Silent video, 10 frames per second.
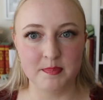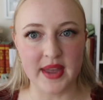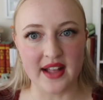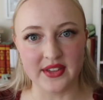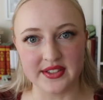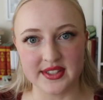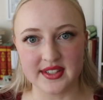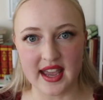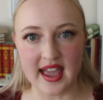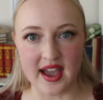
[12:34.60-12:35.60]

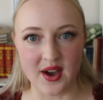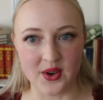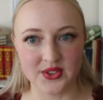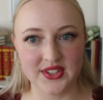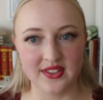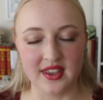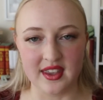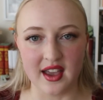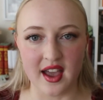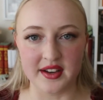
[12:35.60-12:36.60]
balanced out
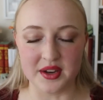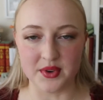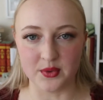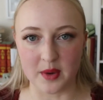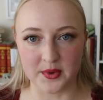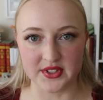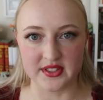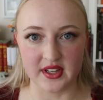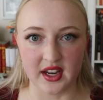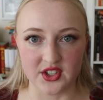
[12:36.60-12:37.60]
the uneven
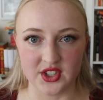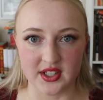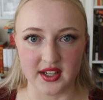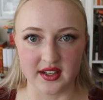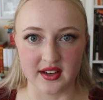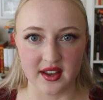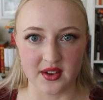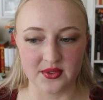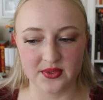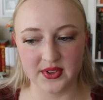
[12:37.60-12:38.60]
representation
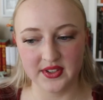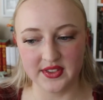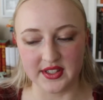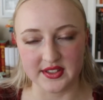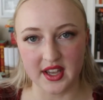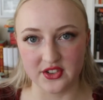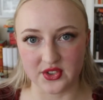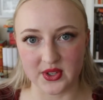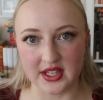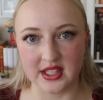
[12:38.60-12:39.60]
of these
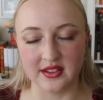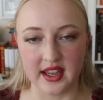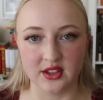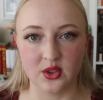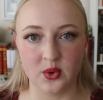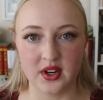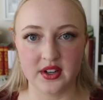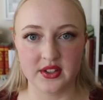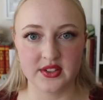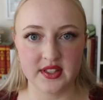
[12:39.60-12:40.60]
country
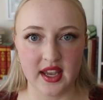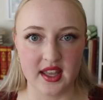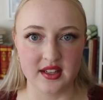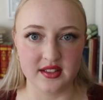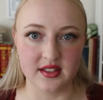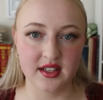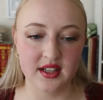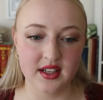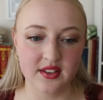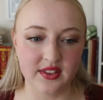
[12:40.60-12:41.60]
landlords and
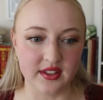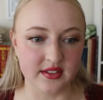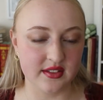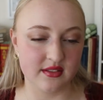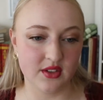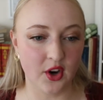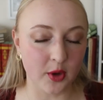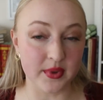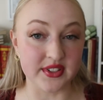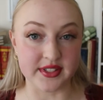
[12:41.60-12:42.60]
these
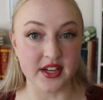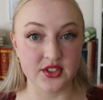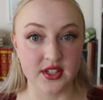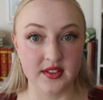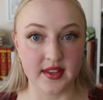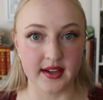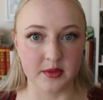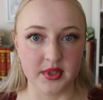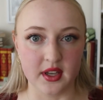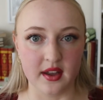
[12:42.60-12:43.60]
urbanization that
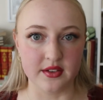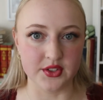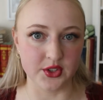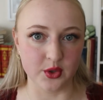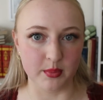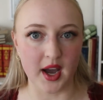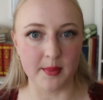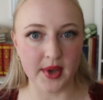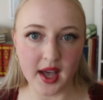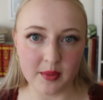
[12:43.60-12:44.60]
had begun to
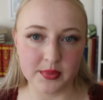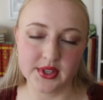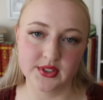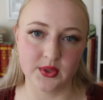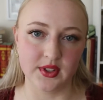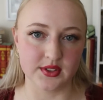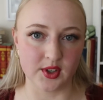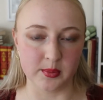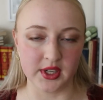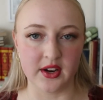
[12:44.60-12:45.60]
pop up. So these
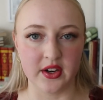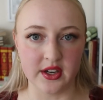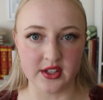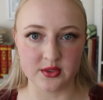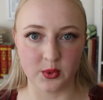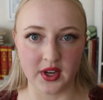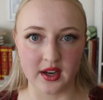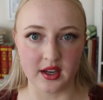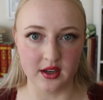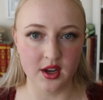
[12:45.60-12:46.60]
urban areas were
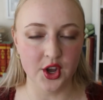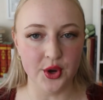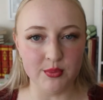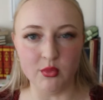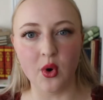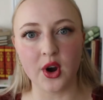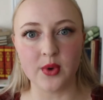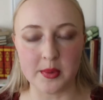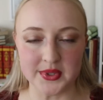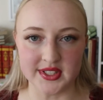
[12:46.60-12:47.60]
getting more
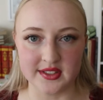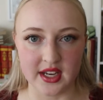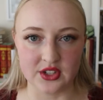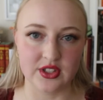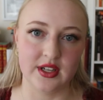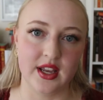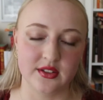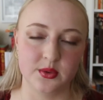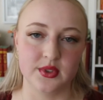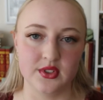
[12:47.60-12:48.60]
representation
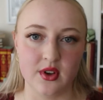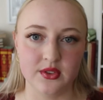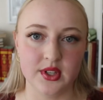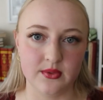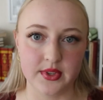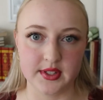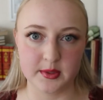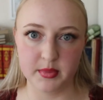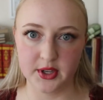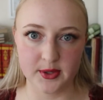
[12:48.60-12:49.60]
as a result of
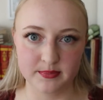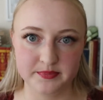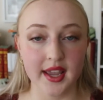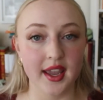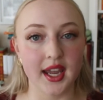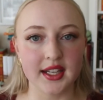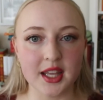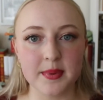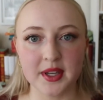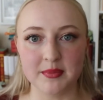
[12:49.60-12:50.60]
this bill. And
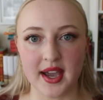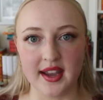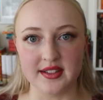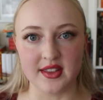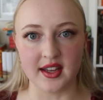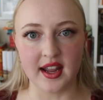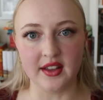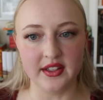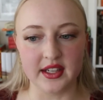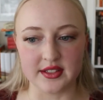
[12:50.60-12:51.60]
keeping in mind that
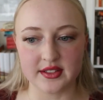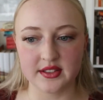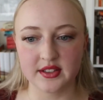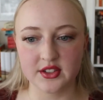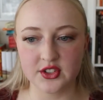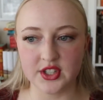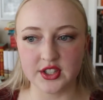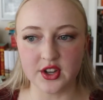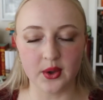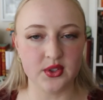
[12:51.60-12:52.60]
Eliot,
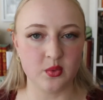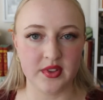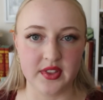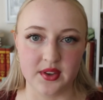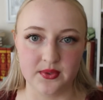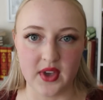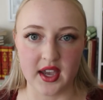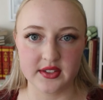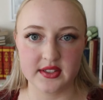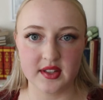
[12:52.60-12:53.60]
she knows what the
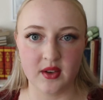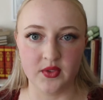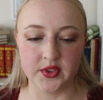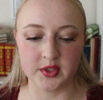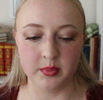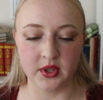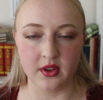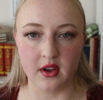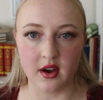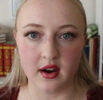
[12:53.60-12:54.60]
effects of this
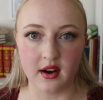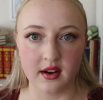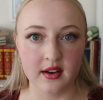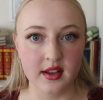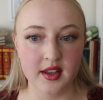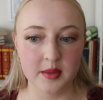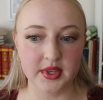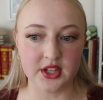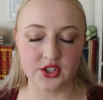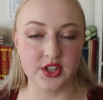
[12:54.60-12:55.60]
bill are
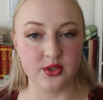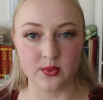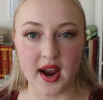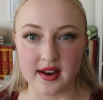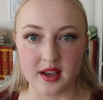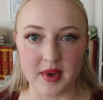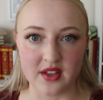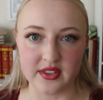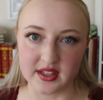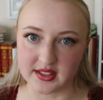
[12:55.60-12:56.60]
because she's writing
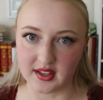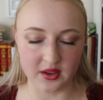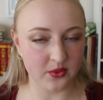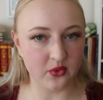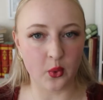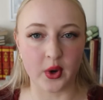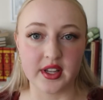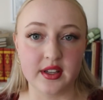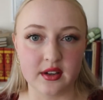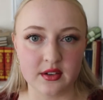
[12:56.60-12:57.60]
about this like 40
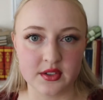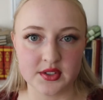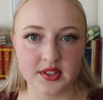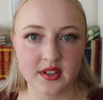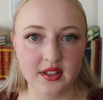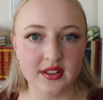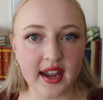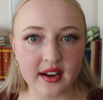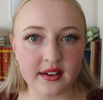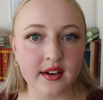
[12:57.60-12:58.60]
years
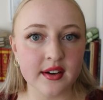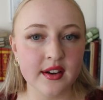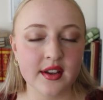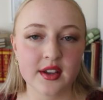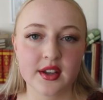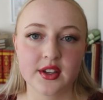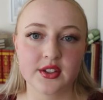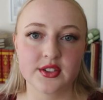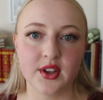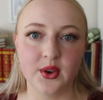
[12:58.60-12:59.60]
later.
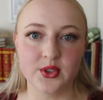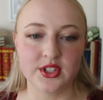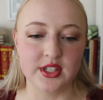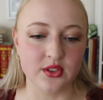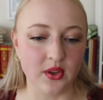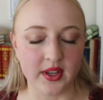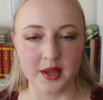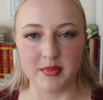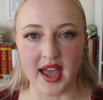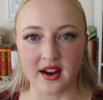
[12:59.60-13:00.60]
So she's
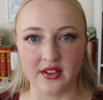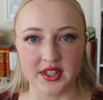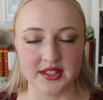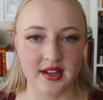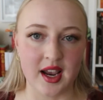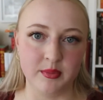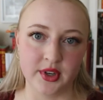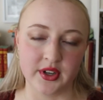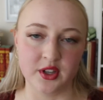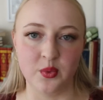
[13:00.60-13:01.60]
looking back on this time
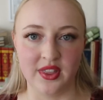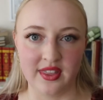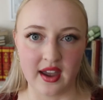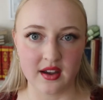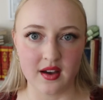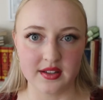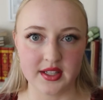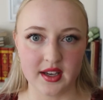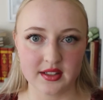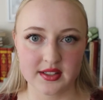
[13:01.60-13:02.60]
period with that
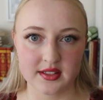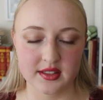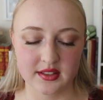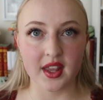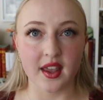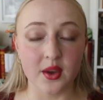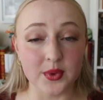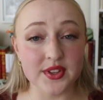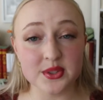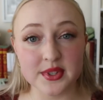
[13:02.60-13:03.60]
context. And
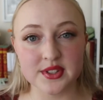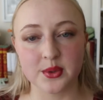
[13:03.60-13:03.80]
when this was